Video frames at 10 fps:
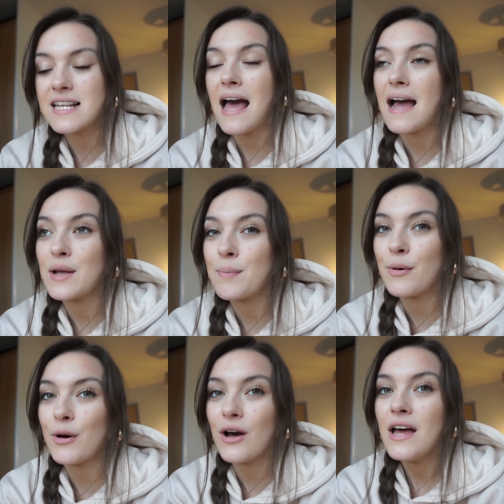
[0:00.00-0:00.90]
like
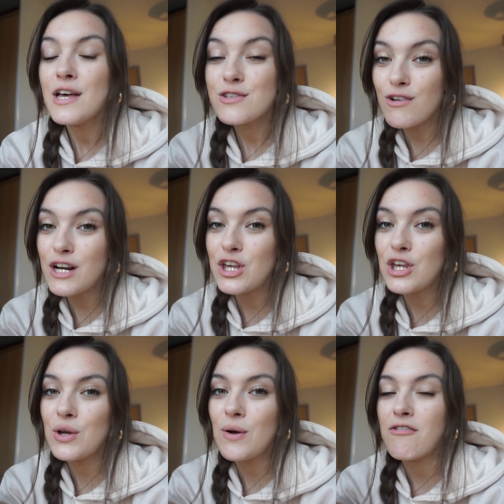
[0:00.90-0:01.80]
but it's really
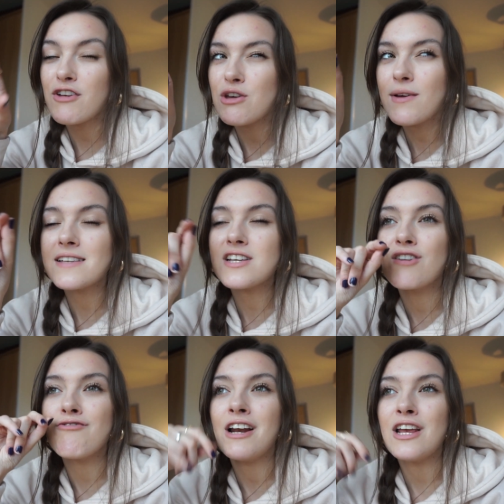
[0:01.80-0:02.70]
cute I think you guys are going
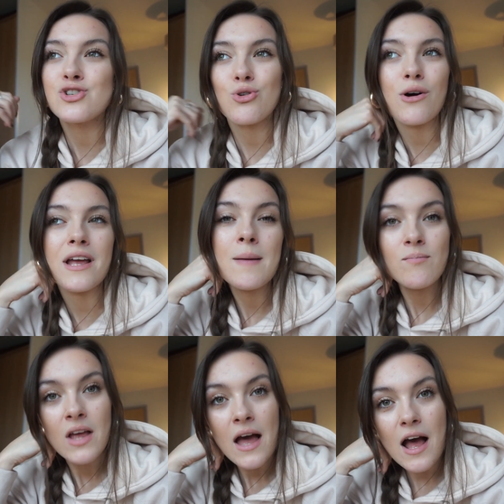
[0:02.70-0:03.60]
to really enjoy
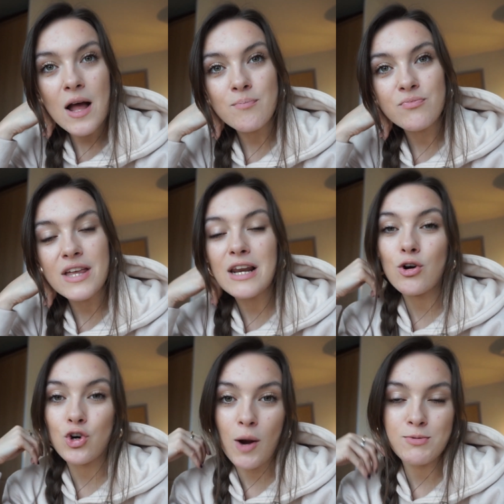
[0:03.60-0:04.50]
um, the little
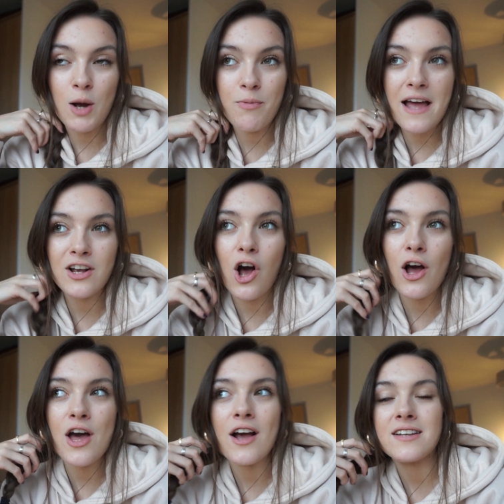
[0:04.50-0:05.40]
crop top that I got
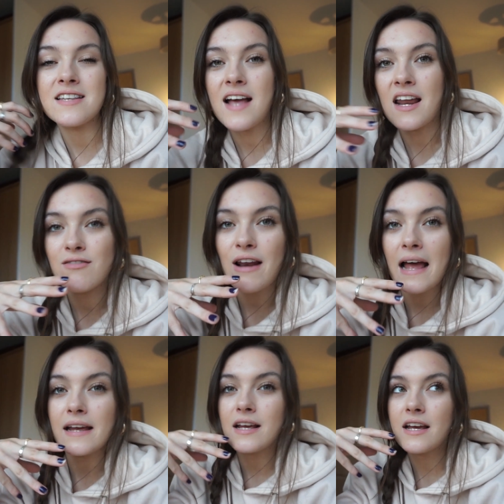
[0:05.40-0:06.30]
her because it's kind of
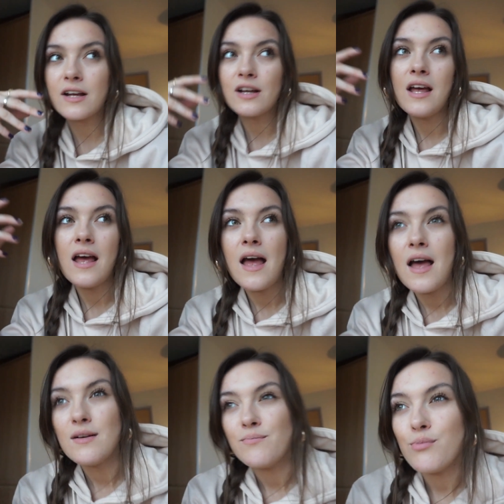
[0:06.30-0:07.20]
like
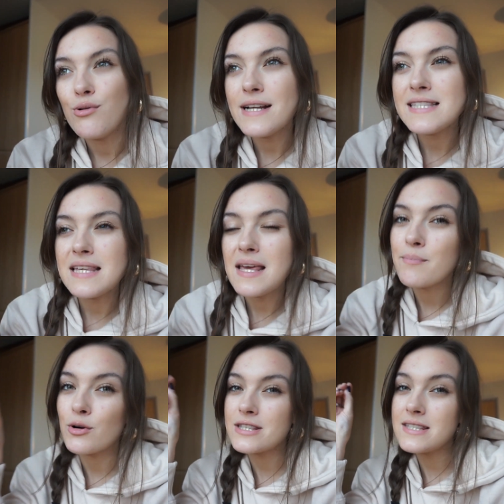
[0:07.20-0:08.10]
pretty
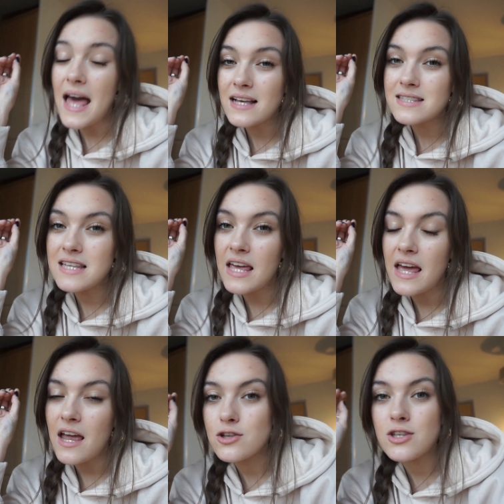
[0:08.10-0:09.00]
but
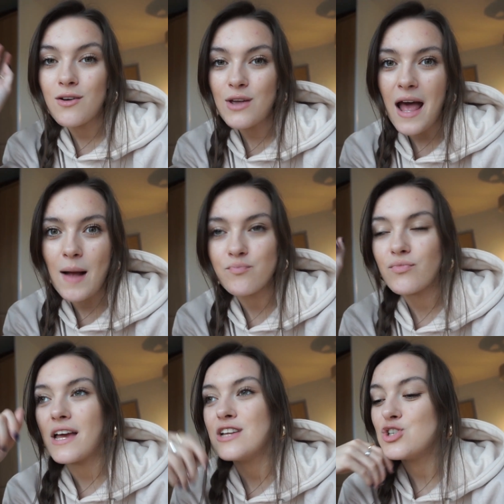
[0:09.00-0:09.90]
sexy so yeah
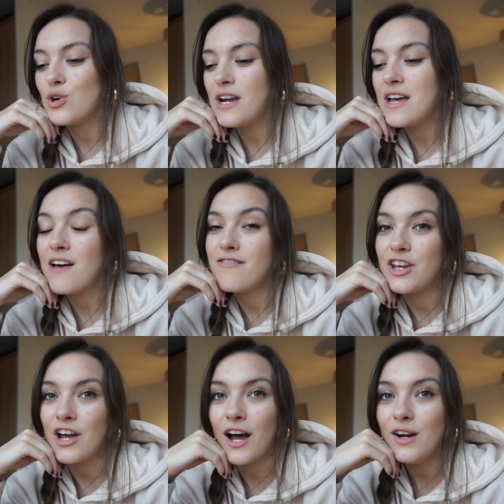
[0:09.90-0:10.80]
enjoy her
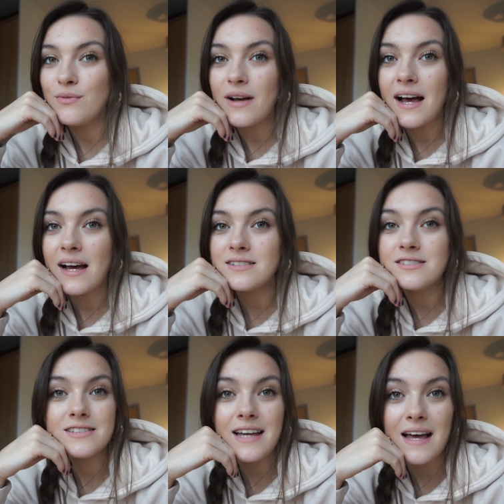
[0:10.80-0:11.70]
video and
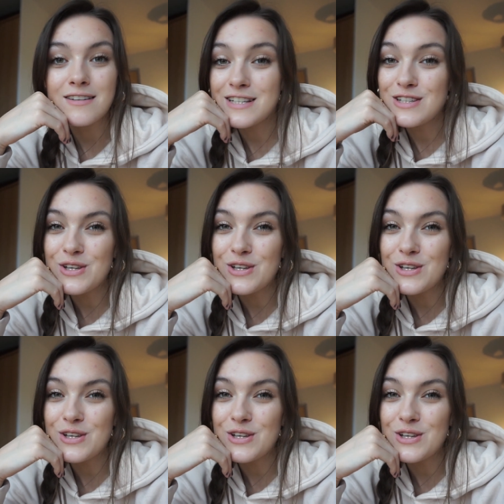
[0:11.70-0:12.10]
yeah see you